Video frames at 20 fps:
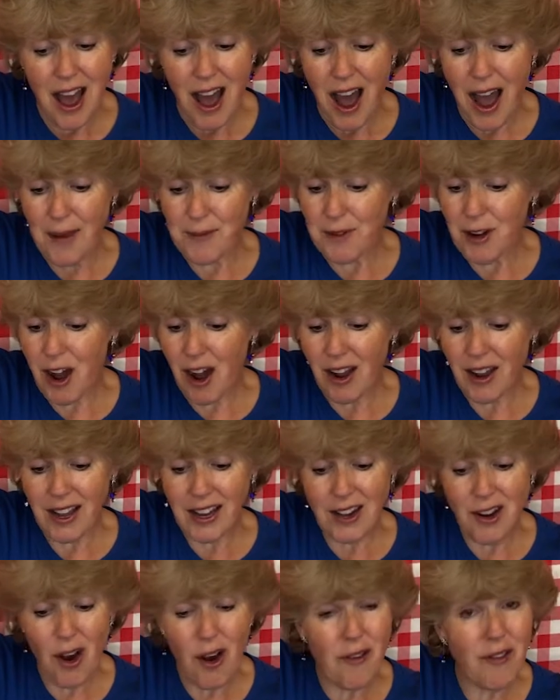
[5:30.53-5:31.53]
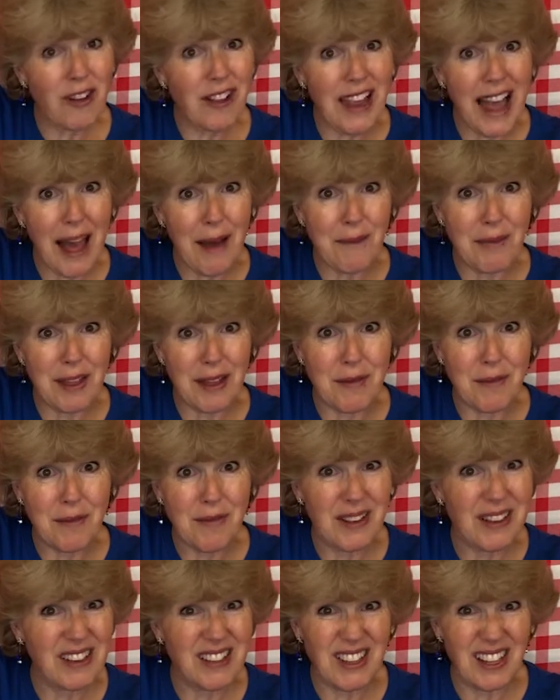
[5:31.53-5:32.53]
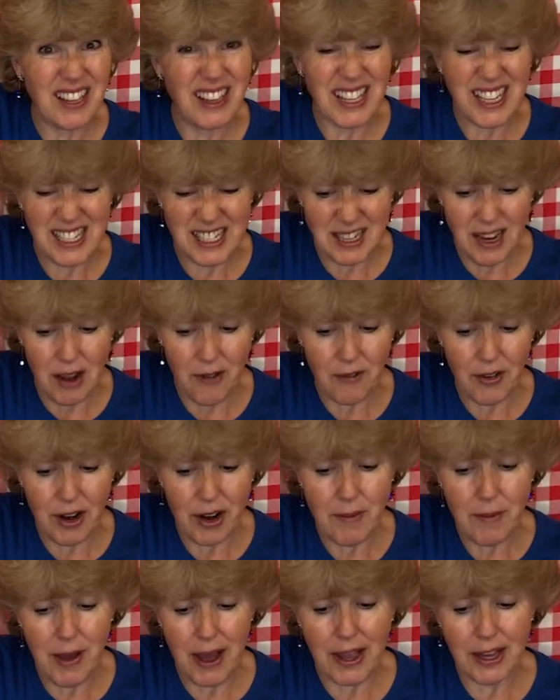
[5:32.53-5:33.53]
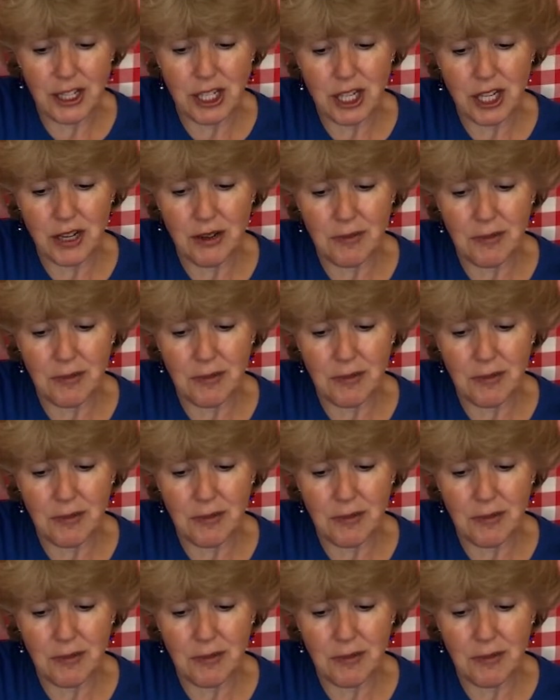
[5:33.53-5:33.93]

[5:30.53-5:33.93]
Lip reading: I'm not going to overlap them, at least not very much,